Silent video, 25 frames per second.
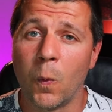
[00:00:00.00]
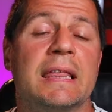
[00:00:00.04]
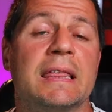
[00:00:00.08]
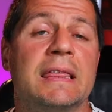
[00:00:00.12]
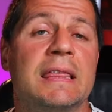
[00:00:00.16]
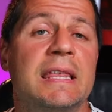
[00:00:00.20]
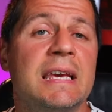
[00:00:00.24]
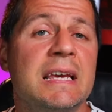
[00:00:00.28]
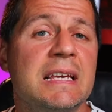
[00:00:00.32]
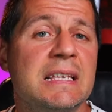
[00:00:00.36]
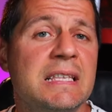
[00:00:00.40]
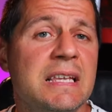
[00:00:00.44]

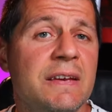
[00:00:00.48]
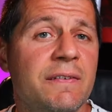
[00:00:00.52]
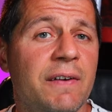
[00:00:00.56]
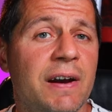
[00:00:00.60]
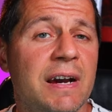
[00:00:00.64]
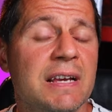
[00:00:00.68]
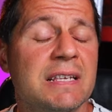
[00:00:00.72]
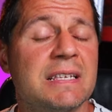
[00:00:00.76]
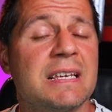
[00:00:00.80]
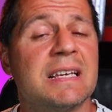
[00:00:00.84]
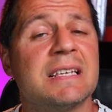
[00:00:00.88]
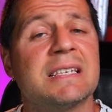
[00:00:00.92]
These
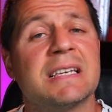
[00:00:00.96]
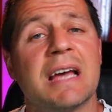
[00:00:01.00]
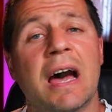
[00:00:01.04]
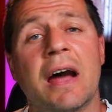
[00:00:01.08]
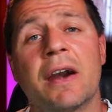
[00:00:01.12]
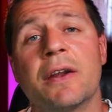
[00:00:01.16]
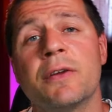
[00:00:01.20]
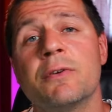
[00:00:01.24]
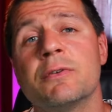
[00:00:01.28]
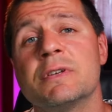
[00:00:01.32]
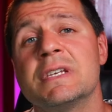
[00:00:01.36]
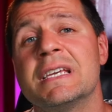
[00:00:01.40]
devices
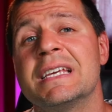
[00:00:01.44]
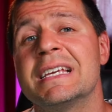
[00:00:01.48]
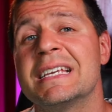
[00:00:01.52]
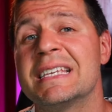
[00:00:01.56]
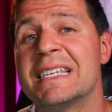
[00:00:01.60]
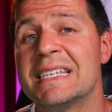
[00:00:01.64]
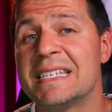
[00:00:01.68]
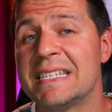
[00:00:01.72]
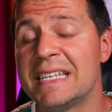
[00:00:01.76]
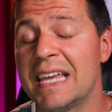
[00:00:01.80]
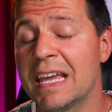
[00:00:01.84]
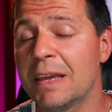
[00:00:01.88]
are using
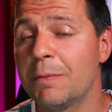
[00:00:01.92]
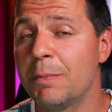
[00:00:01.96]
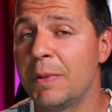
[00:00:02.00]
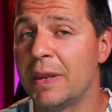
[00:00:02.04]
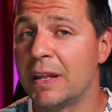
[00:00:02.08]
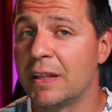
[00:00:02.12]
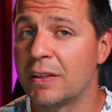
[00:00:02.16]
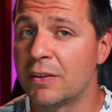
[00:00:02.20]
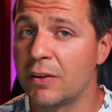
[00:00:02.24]
ZigBee